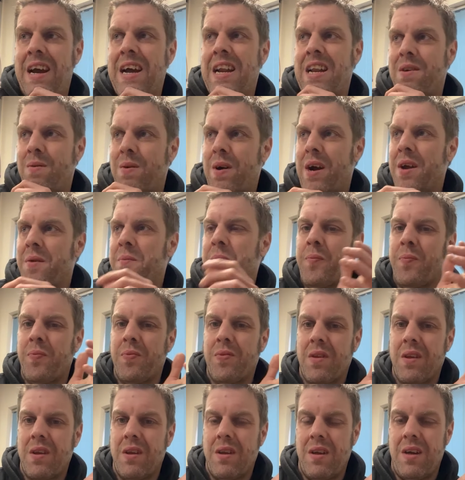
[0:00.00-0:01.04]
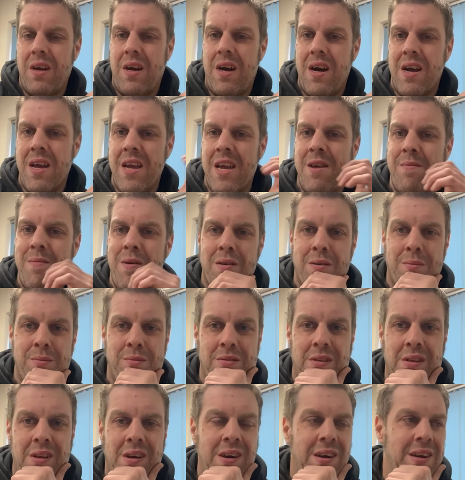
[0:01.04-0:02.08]
Anyway, I emailed him and
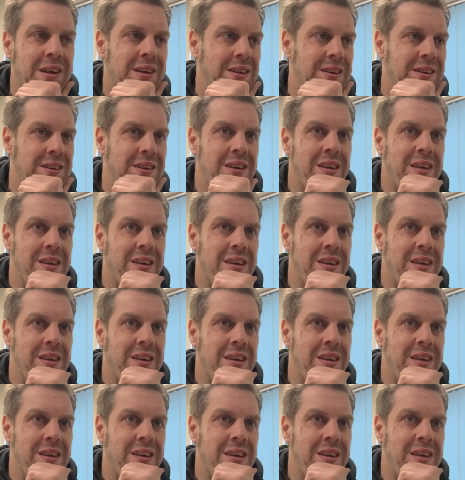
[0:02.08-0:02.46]
was like,